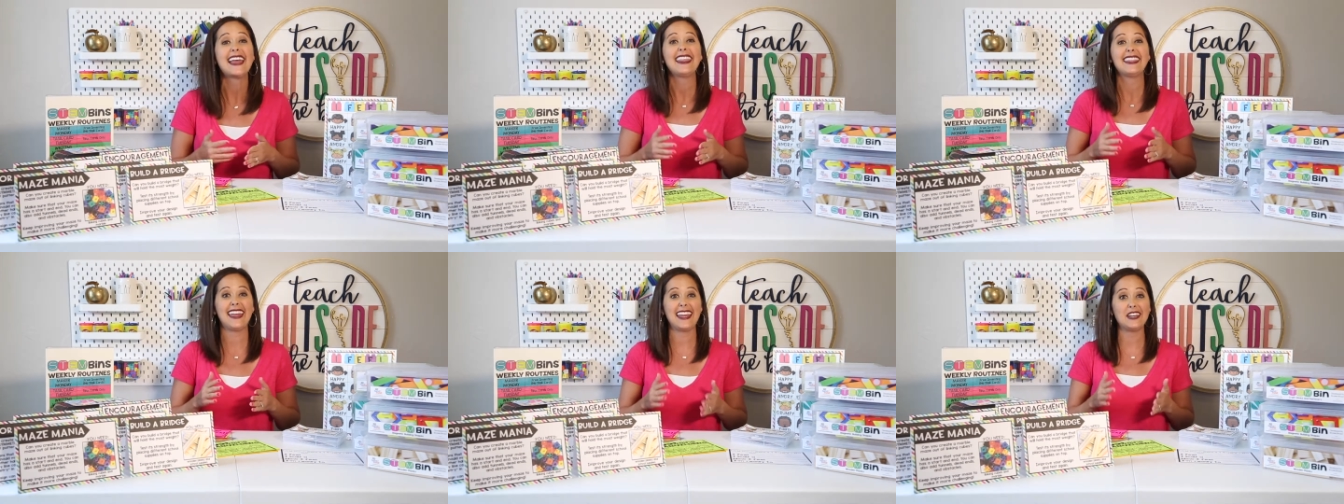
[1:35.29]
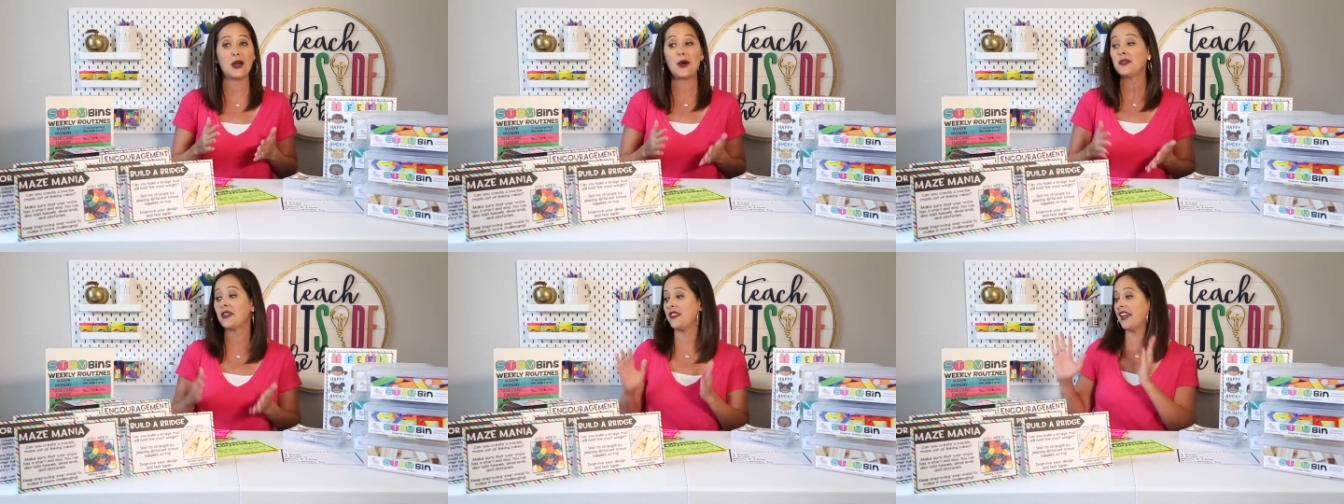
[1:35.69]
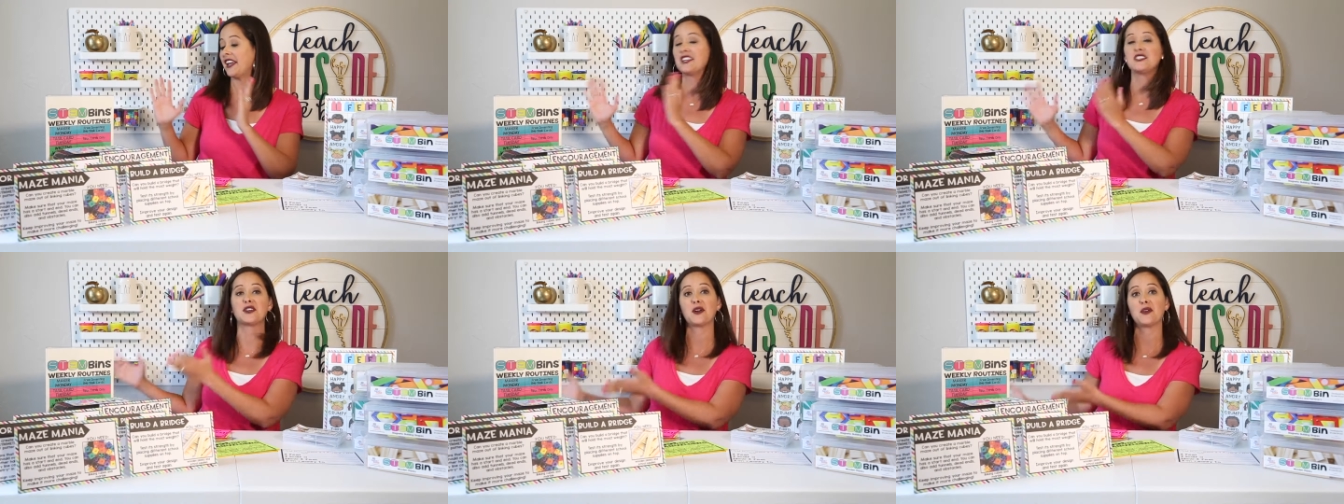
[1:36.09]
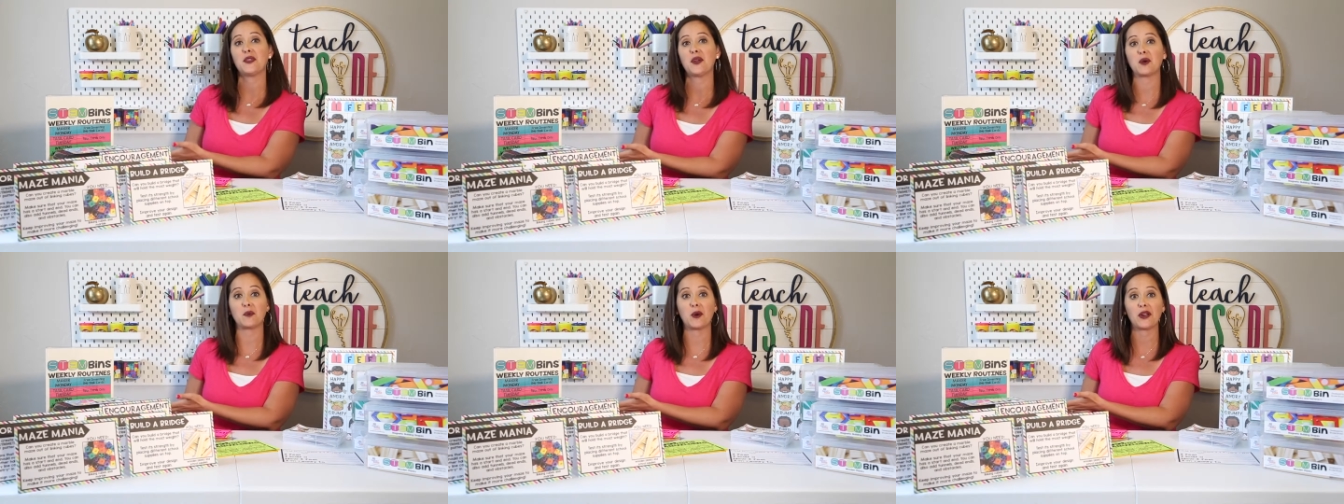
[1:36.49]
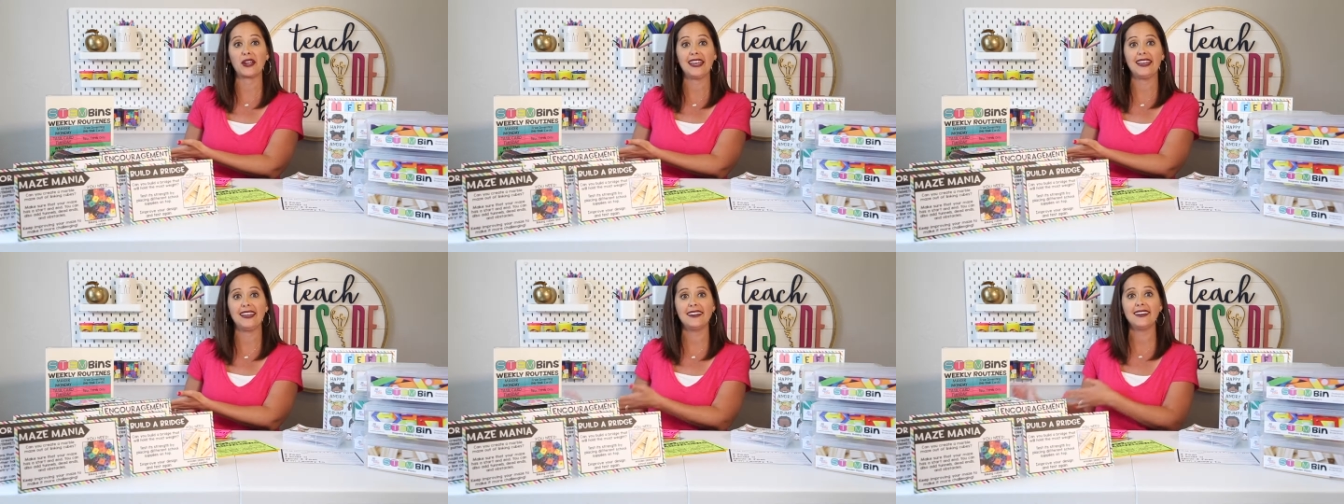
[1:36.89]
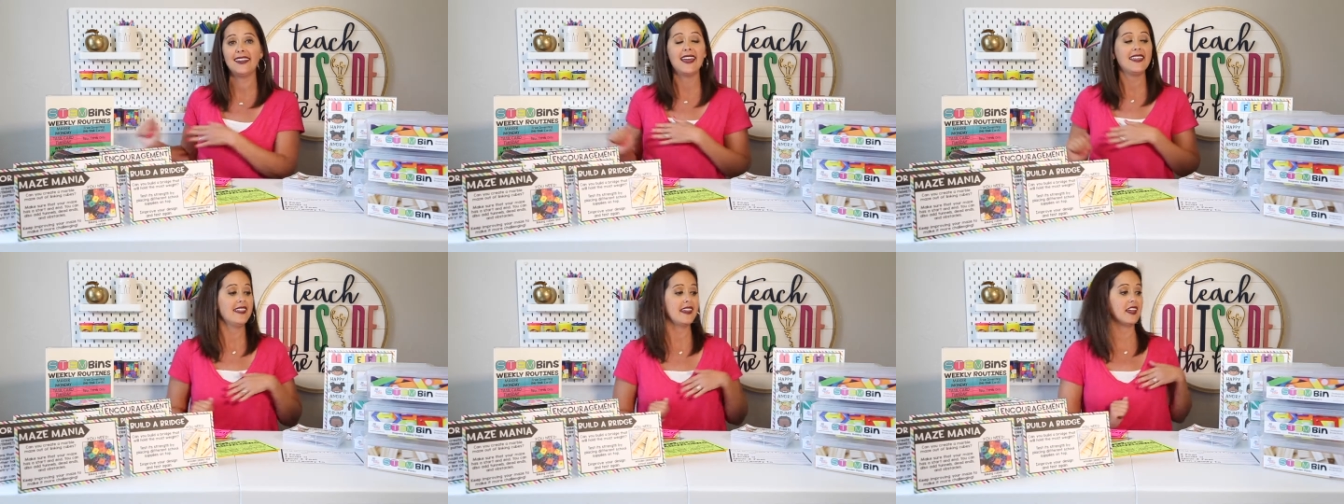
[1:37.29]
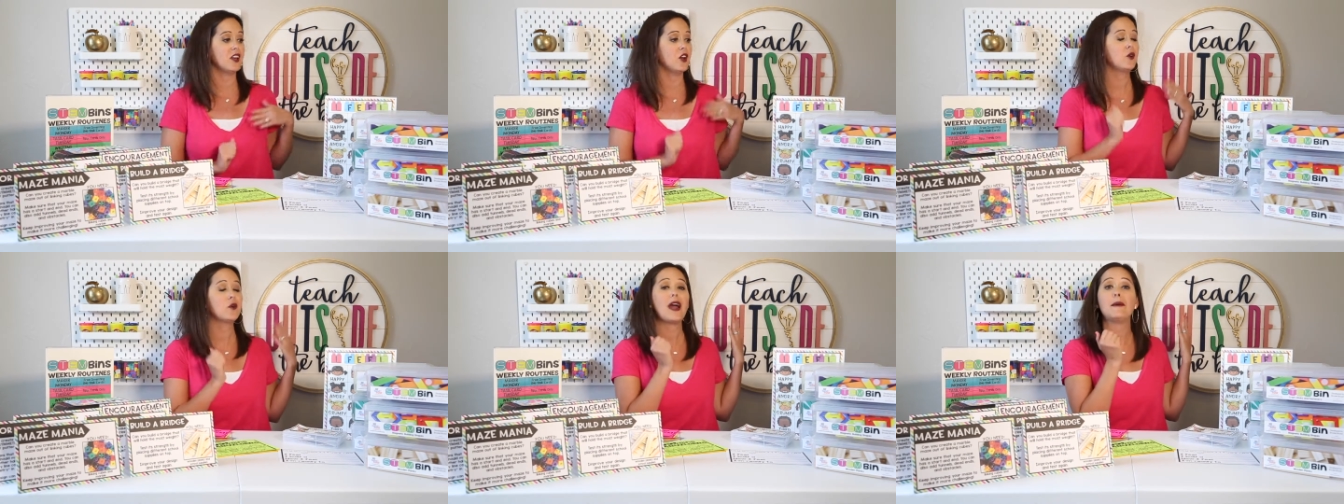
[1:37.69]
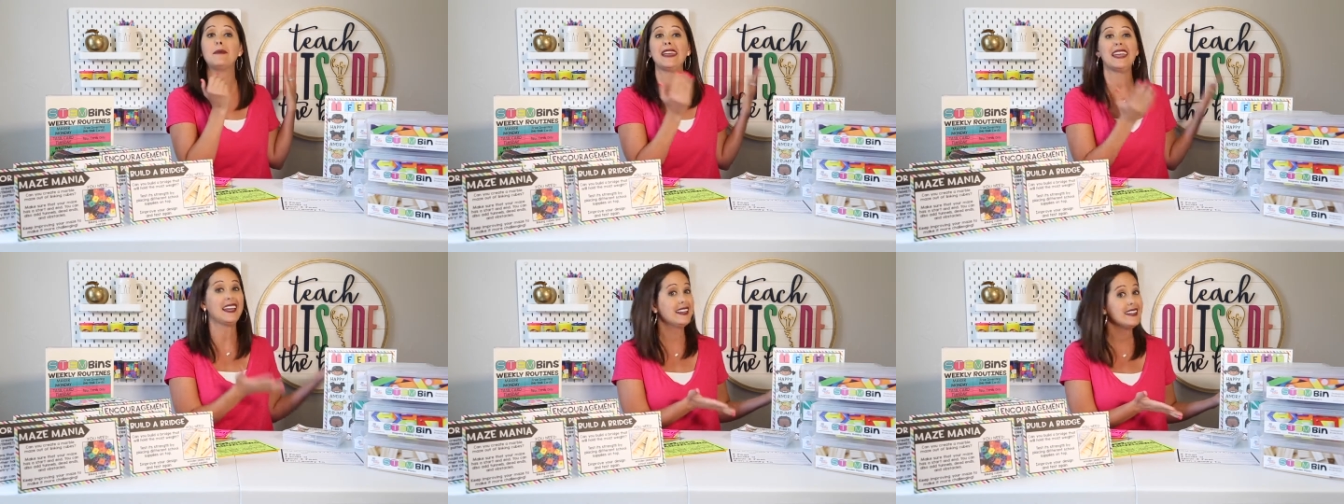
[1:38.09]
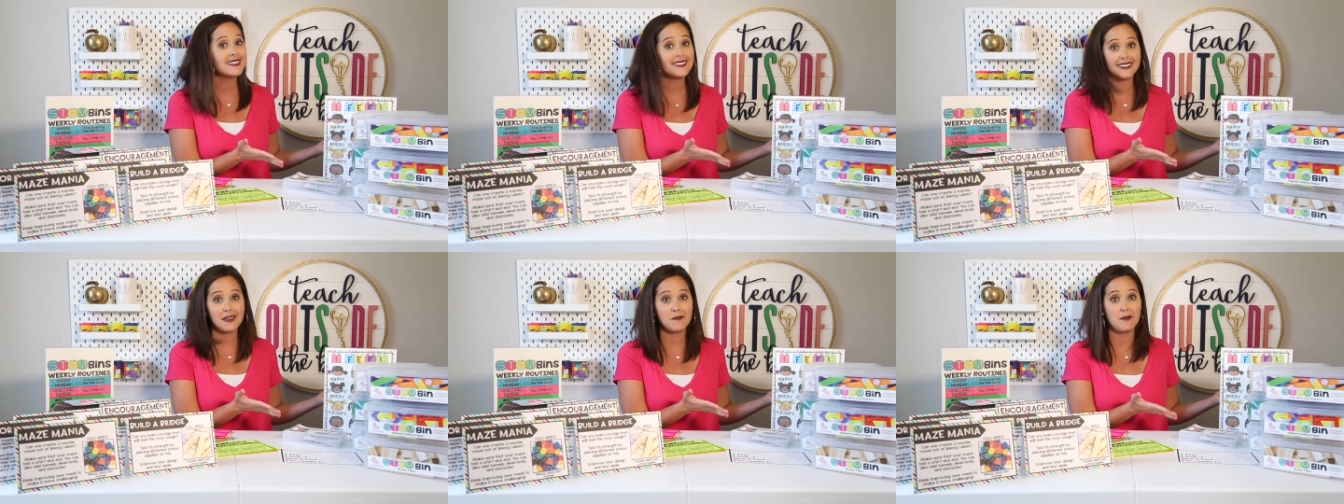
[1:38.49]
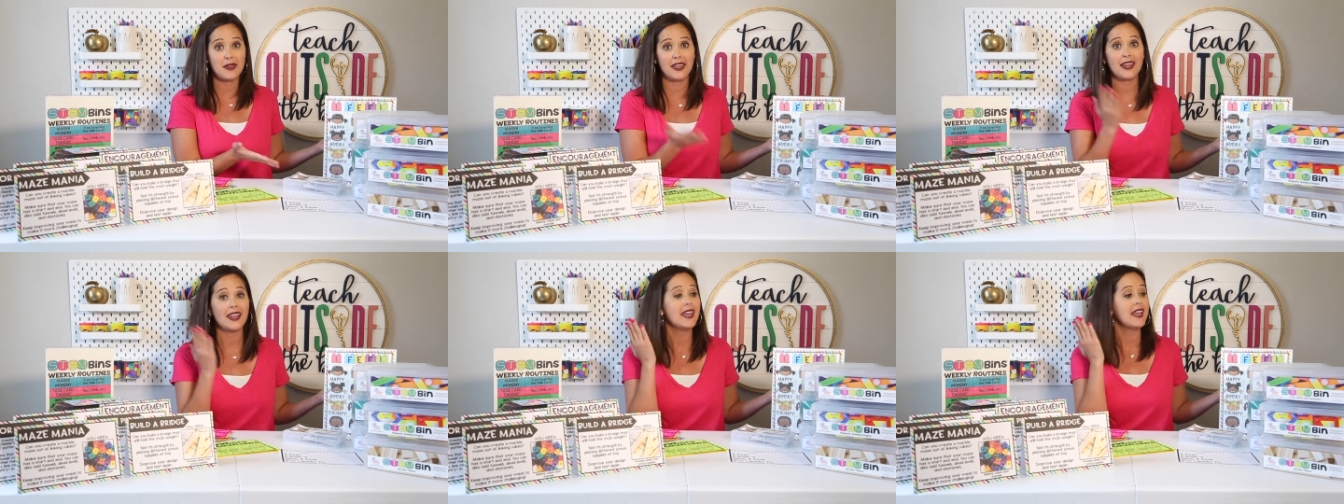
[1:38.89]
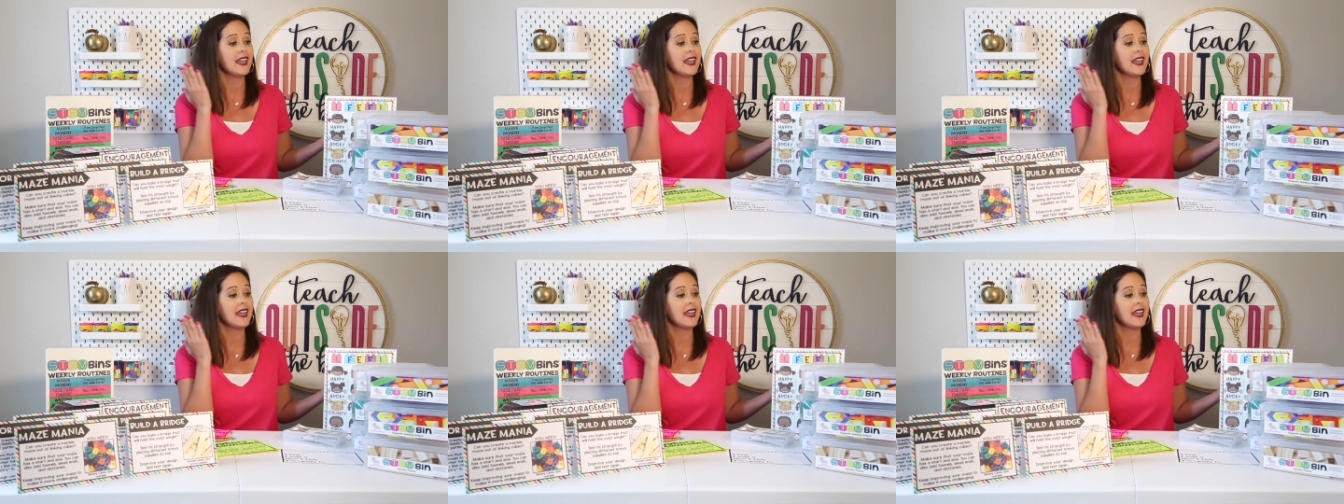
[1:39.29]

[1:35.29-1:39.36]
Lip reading: they know that they can turn their work in, they can go grab any STEM Bin,